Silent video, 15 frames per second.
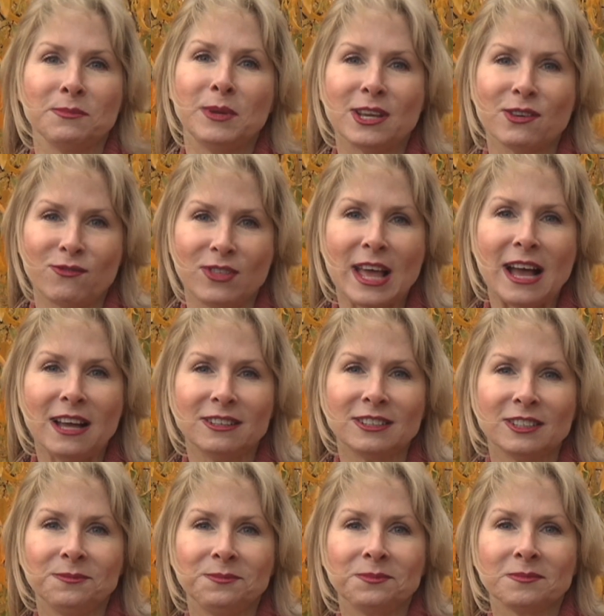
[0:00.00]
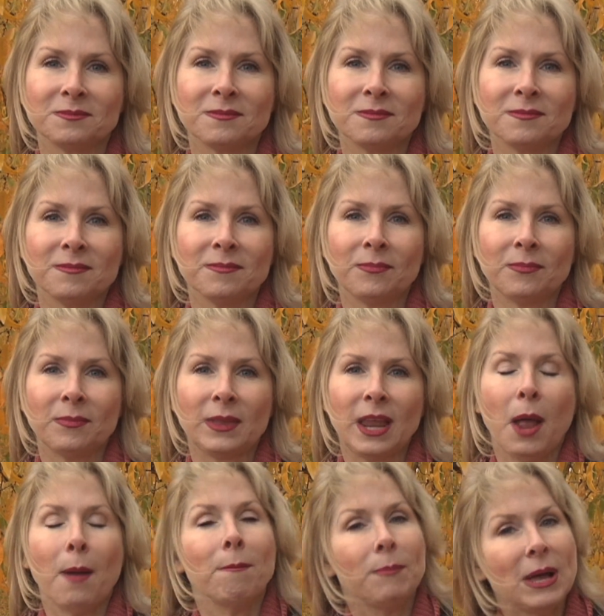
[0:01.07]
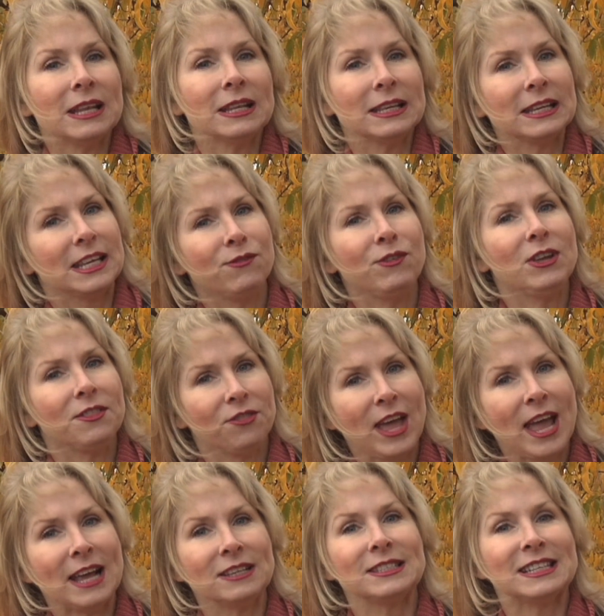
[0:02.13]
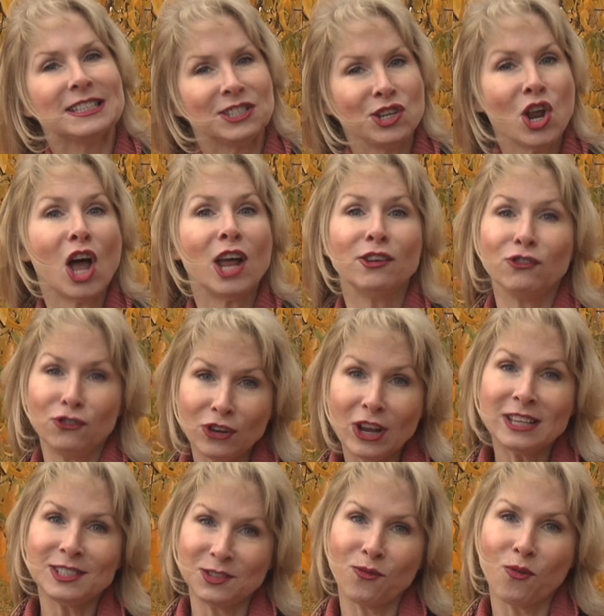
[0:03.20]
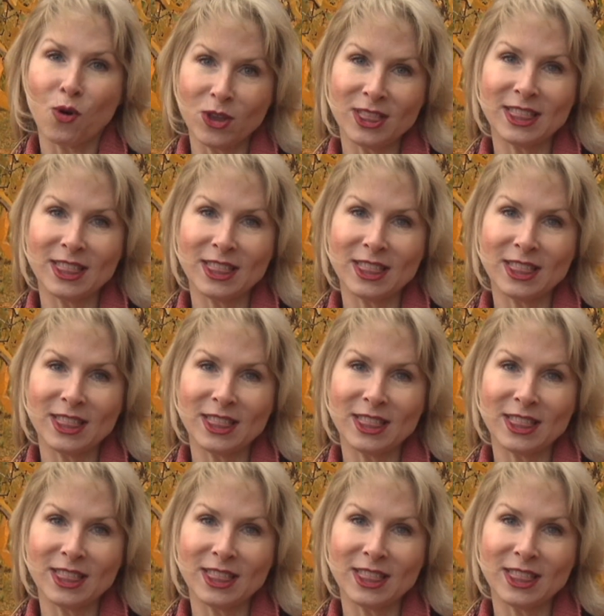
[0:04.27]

me of that. But Giving thanks is not just for